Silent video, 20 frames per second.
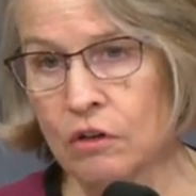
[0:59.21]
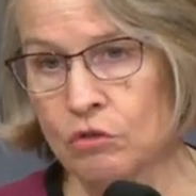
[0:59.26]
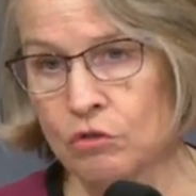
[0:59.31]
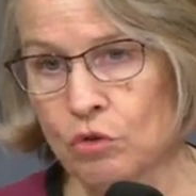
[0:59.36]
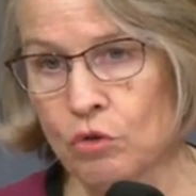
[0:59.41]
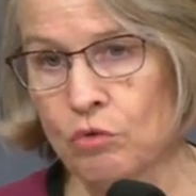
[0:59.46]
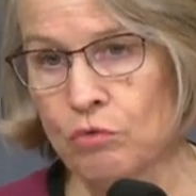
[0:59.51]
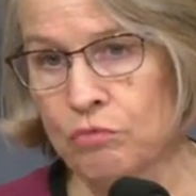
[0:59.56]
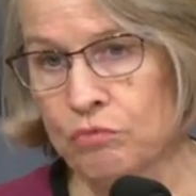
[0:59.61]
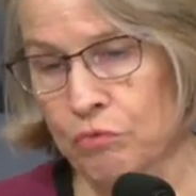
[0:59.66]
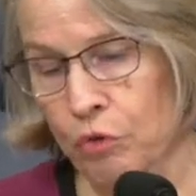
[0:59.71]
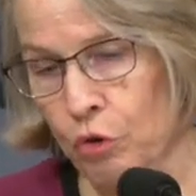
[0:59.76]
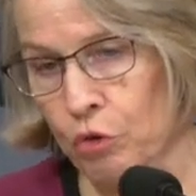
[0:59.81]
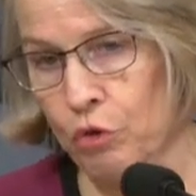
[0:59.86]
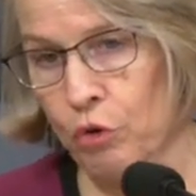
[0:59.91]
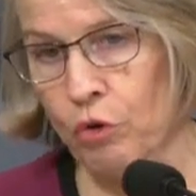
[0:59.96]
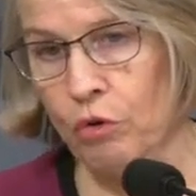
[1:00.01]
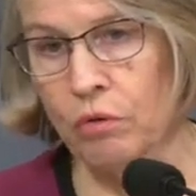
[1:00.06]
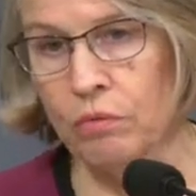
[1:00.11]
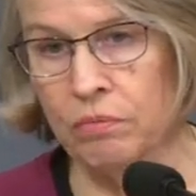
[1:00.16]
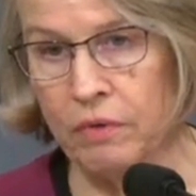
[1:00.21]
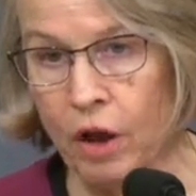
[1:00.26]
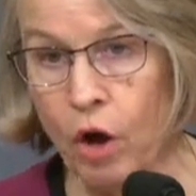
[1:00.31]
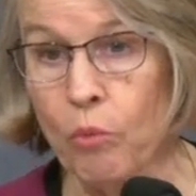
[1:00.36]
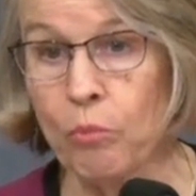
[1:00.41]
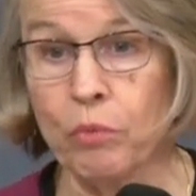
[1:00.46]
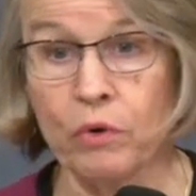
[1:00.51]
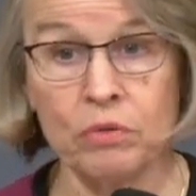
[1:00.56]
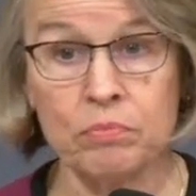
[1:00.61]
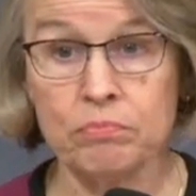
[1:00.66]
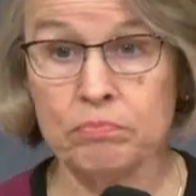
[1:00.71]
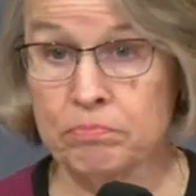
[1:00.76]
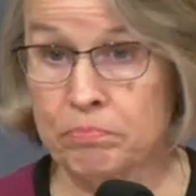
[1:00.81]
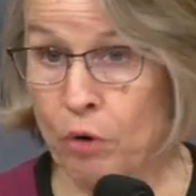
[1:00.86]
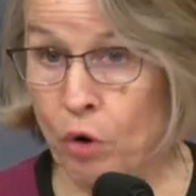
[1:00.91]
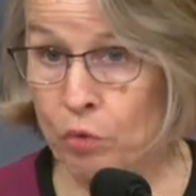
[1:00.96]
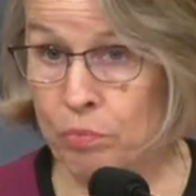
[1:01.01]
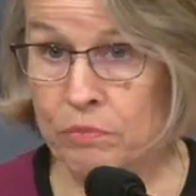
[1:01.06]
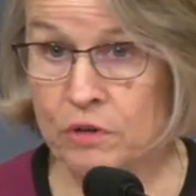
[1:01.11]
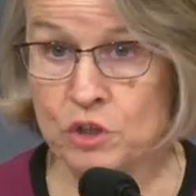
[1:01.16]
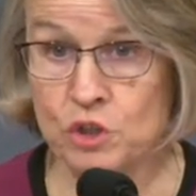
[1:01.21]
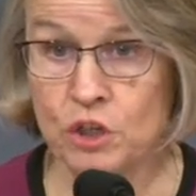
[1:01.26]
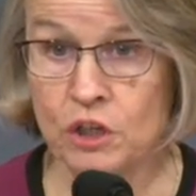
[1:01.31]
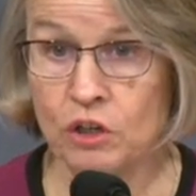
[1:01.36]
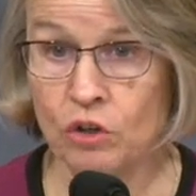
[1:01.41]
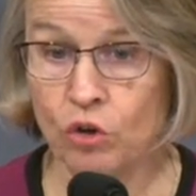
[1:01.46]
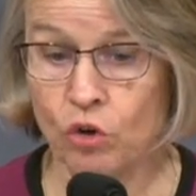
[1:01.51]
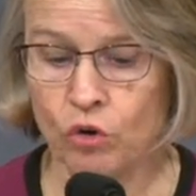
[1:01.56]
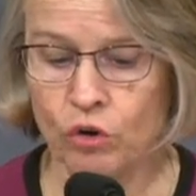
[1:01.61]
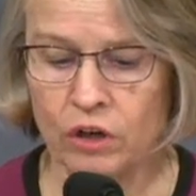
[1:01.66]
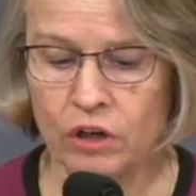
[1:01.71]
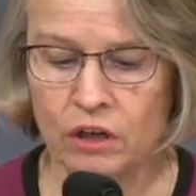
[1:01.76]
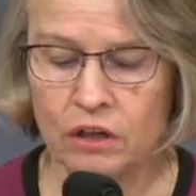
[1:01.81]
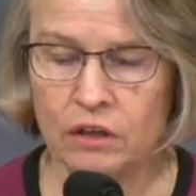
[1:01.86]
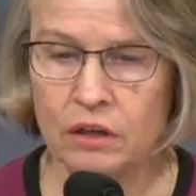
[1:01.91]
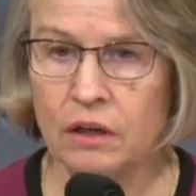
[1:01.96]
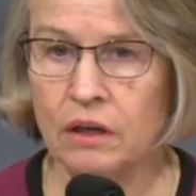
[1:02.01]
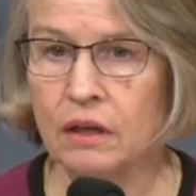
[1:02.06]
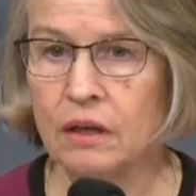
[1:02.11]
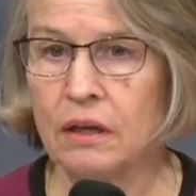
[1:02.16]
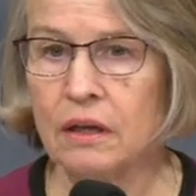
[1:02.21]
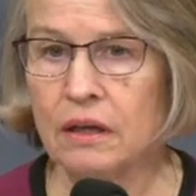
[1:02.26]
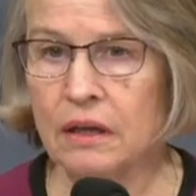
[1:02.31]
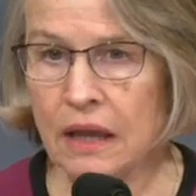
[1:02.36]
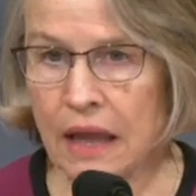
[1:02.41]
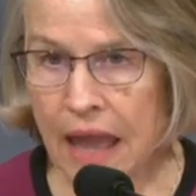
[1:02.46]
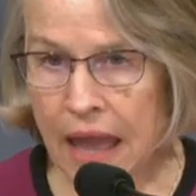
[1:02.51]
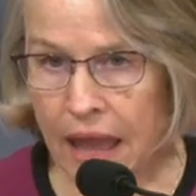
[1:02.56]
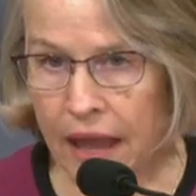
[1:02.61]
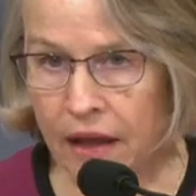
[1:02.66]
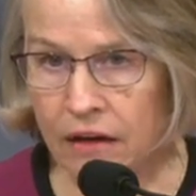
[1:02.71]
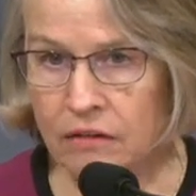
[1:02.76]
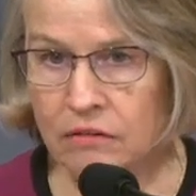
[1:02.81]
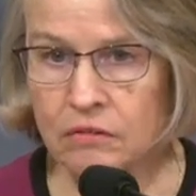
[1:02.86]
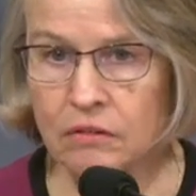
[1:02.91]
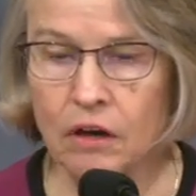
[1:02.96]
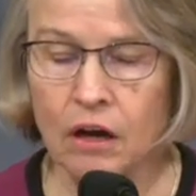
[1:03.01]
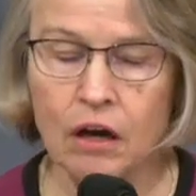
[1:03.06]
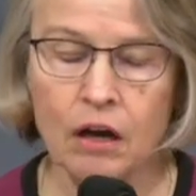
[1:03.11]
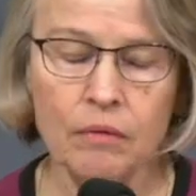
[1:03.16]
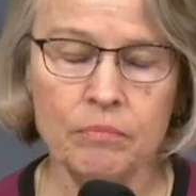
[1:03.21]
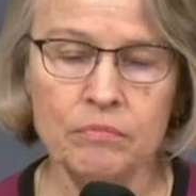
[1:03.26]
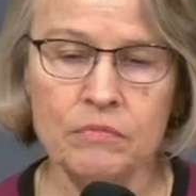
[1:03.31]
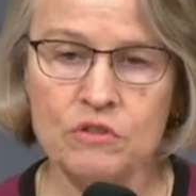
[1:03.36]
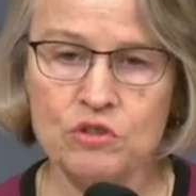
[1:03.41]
to further help with both machine learning and um,